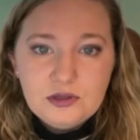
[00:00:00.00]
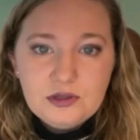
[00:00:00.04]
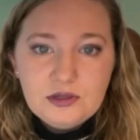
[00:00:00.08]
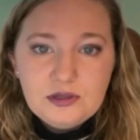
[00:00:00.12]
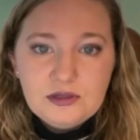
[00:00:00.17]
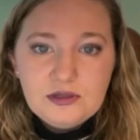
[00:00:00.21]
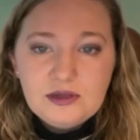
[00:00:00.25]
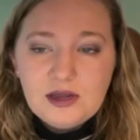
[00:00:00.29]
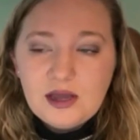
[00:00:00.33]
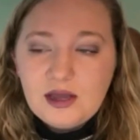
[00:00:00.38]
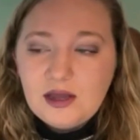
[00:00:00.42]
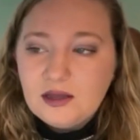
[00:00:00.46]

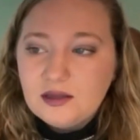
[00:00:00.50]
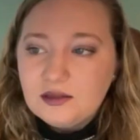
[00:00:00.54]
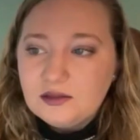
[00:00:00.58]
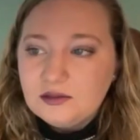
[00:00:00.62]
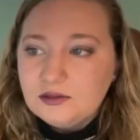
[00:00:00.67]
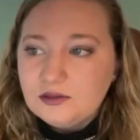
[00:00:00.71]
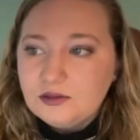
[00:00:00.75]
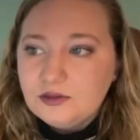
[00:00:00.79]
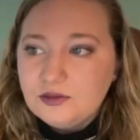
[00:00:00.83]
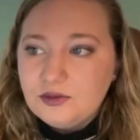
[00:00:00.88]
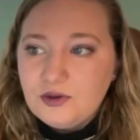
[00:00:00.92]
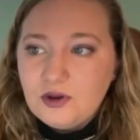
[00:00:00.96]
not
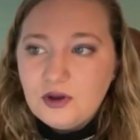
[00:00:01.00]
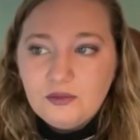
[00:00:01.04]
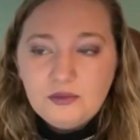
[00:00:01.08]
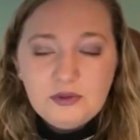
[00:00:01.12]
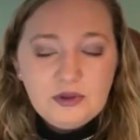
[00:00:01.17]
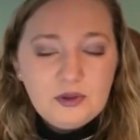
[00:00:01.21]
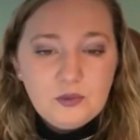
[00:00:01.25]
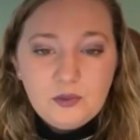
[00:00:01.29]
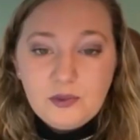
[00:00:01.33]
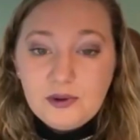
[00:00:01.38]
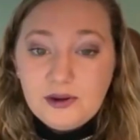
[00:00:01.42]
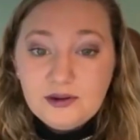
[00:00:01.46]

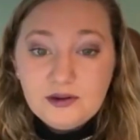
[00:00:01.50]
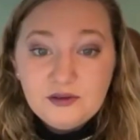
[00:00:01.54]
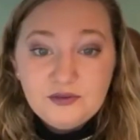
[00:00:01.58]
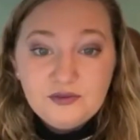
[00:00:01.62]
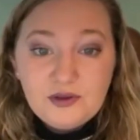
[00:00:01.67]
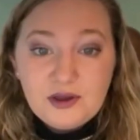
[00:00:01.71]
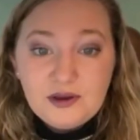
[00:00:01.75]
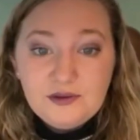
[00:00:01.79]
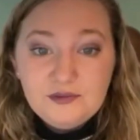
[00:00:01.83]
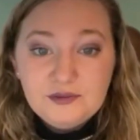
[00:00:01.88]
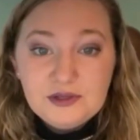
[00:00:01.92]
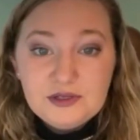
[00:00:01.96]
knowing where to
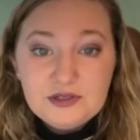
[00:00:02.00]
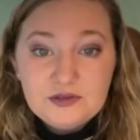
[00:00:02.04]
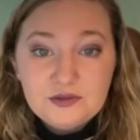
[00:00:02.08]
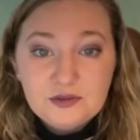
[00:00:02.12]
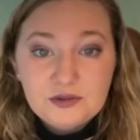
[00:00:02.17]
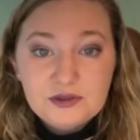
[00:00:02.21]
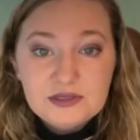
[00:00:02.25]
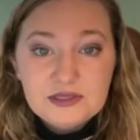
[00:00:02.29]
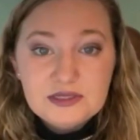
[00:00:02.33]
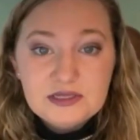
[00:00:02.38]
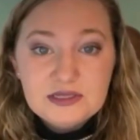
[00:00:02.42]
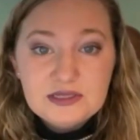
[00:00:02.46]
find
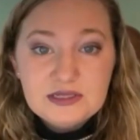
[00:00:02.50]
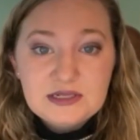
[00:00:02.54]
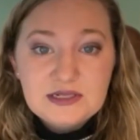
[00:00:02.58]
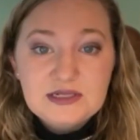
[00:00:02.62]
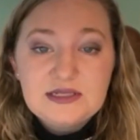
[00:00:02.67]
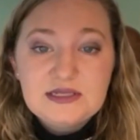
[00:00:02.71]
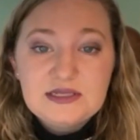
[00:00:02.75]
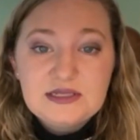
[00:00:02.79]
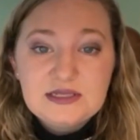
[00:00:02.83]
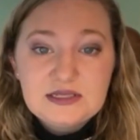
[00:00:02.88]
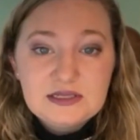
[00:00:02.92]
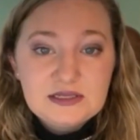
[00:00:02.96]
resources in a
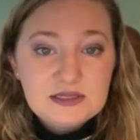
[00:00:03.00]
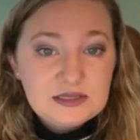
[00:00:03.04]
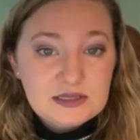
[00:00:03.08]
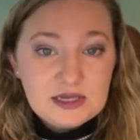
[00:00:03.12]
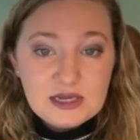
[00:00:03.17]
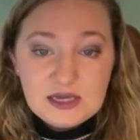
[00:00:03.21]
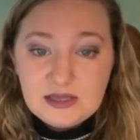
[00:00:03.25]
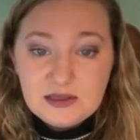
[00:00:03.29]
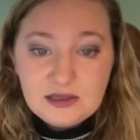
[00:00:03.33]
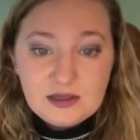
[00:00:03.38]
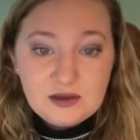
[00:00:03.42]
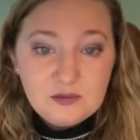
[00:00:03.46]

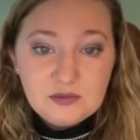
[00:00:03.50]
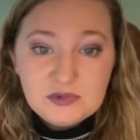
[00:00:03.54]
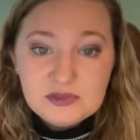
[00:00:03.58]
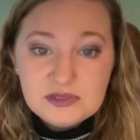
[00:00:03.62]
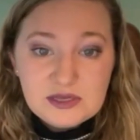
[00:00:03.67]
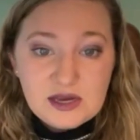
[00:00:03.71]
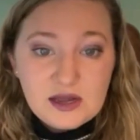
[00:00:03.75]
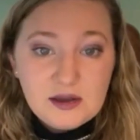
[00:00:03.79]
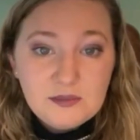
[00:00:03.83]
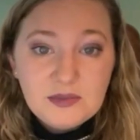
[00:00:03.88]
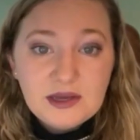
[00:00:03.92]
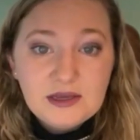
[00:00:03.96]
state that was
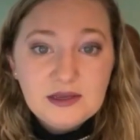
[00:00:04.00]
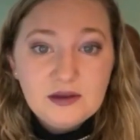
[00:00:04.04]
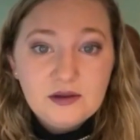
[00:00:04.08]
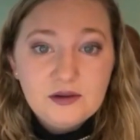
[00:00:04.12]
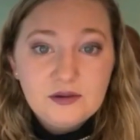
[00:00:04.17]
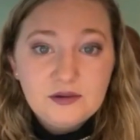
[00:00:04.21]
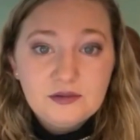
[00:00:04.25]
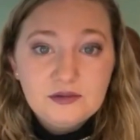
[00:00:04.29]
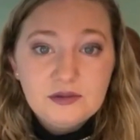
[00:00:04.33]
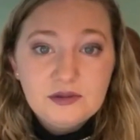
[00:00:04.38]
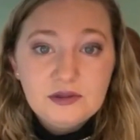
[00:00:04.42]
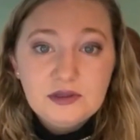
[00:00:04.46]
not my
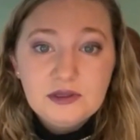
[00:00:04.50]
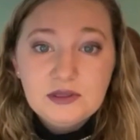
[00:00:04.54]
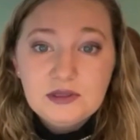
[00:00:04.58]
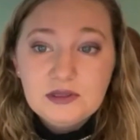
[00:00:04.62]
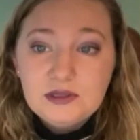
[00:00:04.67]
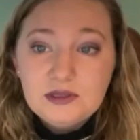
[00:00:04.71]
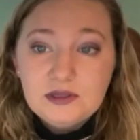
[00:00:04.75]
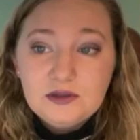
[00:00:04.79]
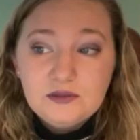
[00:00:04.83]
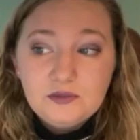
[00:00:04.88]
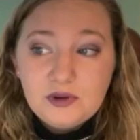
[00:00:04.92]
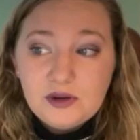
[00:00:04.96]
own,
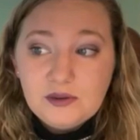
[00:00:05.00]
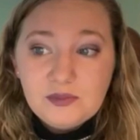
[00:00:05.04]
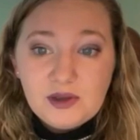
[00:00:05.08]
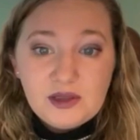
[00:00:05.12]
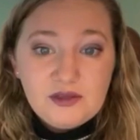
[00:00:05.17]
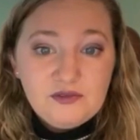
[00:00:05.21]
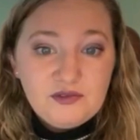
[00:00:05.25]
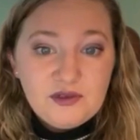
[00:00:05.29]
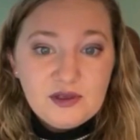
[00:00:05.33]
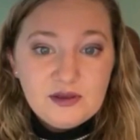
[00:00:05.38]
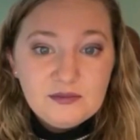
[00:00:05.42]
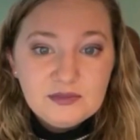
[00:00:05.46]
where my
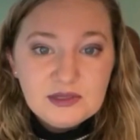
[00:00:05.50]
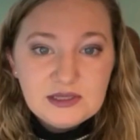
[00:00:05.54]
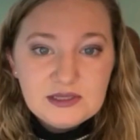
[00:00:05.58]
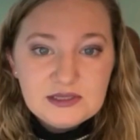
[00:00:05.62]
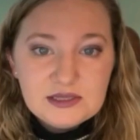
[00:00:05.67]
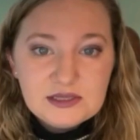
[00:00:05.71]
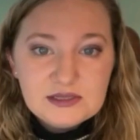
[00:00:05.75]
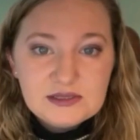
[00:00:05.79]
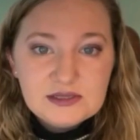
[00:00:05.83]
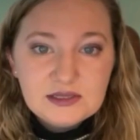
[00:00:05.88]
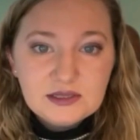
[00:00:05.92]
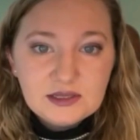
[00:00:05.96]
family
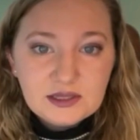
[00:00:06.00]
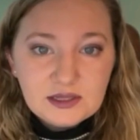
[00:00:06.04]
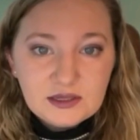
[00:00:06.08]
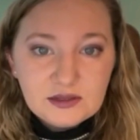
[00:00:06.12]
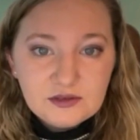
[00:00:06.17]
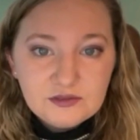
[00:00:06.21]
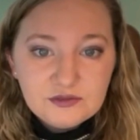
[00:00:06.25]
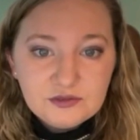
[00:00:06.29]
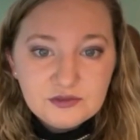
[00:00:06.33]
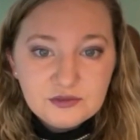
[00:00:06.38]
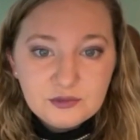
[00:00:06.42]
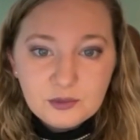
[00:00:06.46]
doesn't
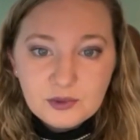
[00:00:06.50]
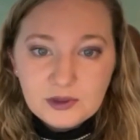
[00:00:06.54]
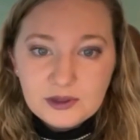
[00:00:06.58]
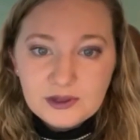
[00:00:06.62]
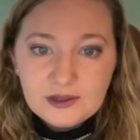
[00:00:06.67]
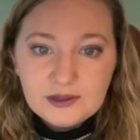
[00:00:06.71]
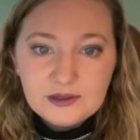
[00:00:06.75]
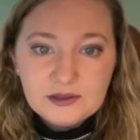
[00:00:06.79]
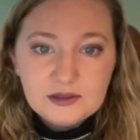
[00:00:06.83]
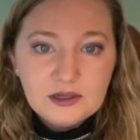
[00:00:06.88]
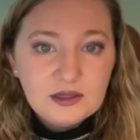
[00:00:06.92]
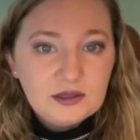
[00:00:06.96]
live,
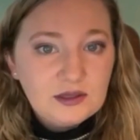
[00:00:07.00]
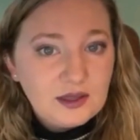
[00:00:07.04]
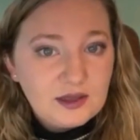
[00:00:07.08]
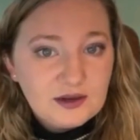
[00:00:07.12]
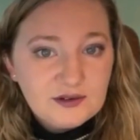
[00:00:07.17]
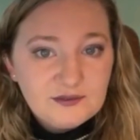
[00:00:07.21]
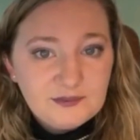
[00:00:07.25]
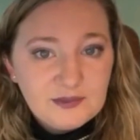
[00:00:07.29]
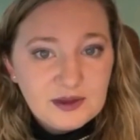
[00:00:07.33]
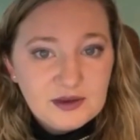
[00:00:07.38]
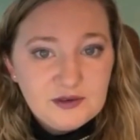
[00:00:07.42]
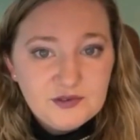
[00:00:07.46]
where a lot
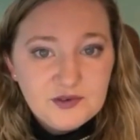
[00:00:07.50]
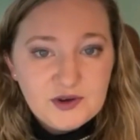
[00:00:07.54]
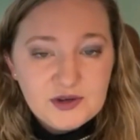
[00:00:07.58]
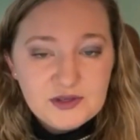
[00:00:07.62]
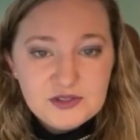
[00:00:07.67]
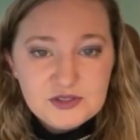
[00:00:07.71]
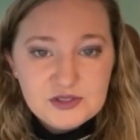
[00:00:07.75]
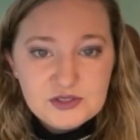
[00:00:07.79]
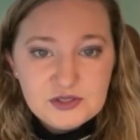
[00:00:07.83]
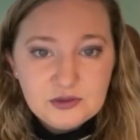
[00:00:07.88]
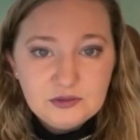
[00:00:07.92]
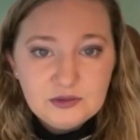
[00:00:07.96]
of my
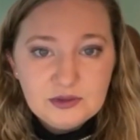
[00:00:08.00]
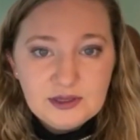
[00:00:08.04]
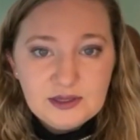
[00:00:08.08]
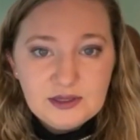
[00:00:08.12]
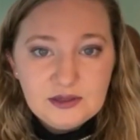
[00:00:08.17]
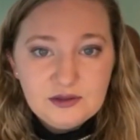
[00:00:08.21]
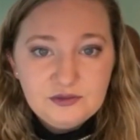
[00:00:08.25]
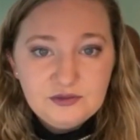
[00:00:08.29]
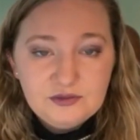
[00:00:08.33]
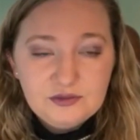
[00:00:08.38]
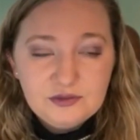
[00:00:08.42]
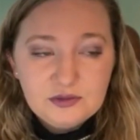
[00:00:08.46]
friends don't
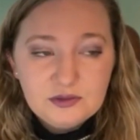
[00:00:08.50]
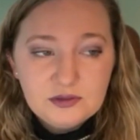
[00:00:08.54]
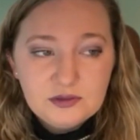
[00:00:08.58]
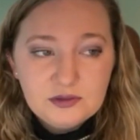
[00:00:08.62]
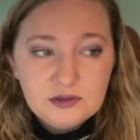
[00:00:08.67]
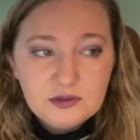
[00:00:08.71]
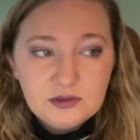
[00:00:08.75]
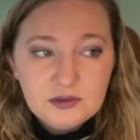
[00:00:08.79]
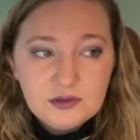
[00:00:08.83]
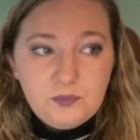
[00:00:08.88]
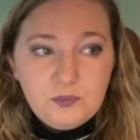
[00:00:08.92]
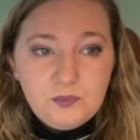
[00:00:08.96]
live.
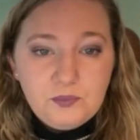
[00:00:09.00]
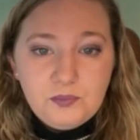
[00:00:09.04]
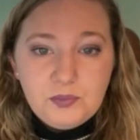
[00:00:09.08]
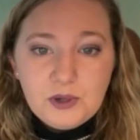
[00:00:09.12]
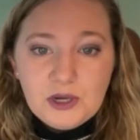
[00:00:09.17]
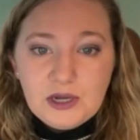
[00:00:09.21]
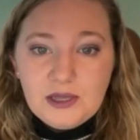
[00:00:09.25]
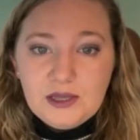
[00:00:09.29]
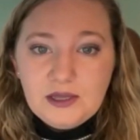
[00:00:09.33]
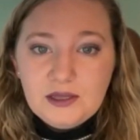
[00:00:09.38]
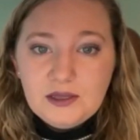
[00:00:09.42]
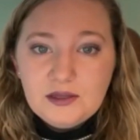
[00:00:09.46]

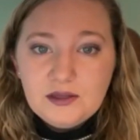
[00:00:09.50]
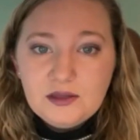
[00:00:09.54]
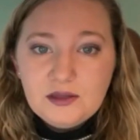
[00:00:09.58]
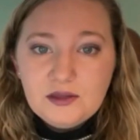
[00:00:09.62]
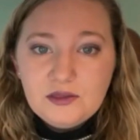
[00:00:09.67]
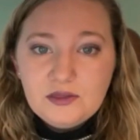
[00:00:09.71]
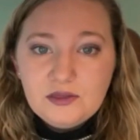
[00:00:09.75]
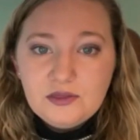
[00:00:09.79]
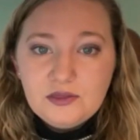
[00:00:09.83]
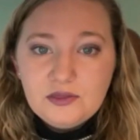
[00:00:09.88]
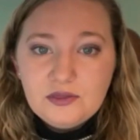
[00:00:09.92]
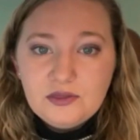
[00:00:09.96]
But
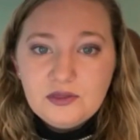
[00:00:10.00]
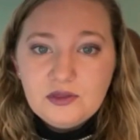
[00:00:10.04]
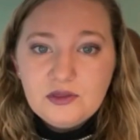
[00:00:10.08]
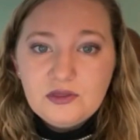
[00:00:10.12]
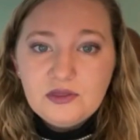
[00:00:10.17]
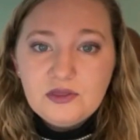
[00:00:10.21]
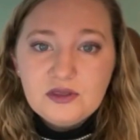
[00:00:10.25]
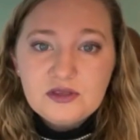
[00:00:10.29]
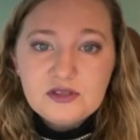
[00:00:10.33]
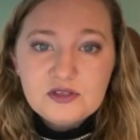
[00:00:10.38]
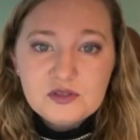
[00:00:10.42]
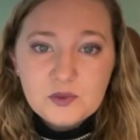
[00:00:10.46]
the
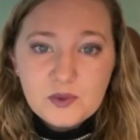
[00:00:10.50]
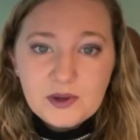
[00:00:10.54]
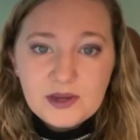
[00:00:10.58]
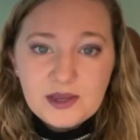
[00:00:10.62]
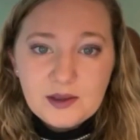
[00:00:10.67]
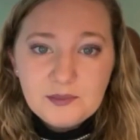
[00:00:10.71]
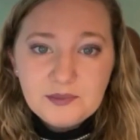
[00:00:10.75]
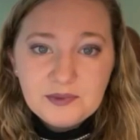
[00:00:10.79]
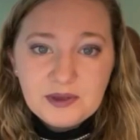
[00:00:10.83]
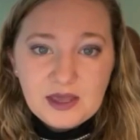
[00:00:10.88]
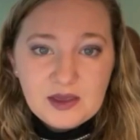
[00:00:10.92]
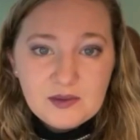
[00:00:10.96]
This Way
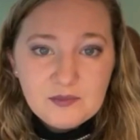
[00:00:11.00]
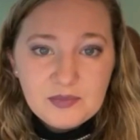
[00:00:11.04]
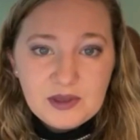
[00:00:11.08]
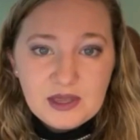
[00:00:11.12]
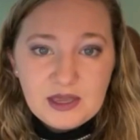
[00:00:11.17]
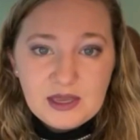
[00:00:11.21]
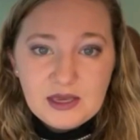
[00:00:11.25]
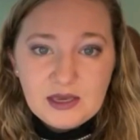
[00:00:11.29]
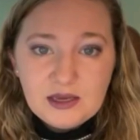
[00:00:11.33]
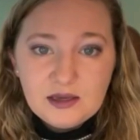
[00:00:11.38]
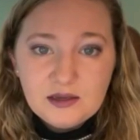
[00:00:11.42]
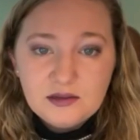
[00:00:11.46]
Up
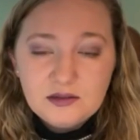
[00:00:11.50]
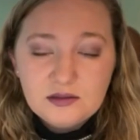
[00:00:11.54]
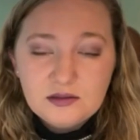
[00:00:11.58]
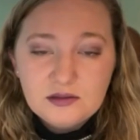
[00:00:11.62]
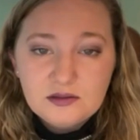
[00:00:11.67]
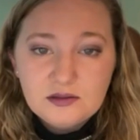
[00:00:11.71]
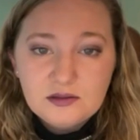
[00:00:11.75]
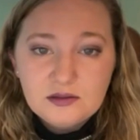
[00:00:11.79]
campaign,